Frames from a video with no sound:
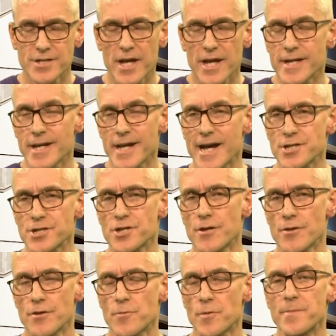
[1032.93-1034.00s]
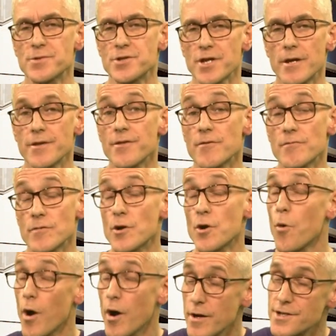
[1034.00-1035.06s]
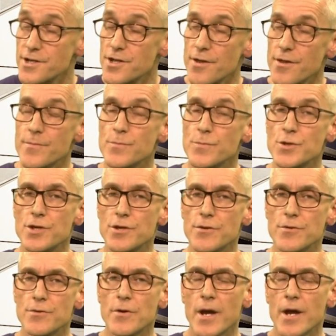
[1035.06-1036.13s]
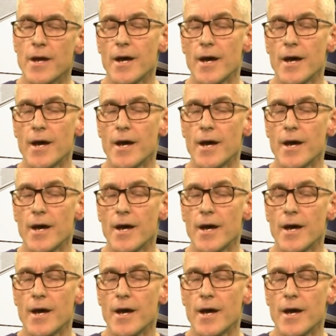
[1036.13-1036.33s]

take an action on the website that requires them to